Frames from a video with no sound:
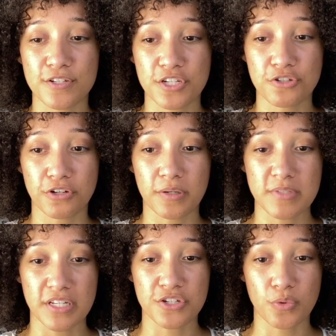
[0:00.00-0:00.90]
and dreams
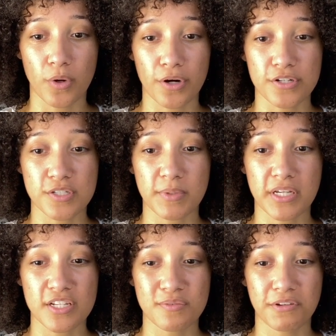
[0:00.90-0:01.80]
into words
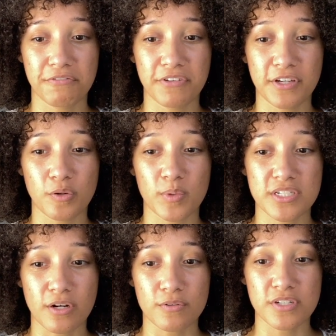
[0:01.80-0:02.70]
because we feel we
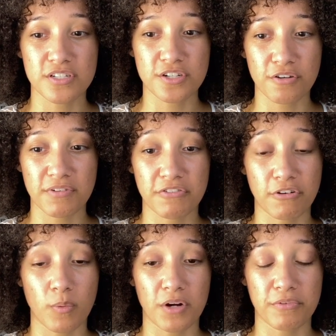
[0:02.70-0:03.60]
don't deserve it for
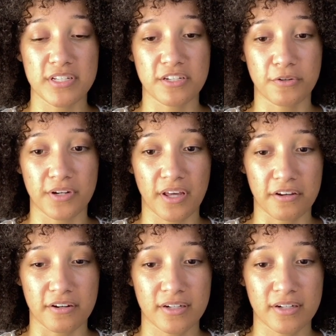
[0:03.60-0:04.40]
one reason or another.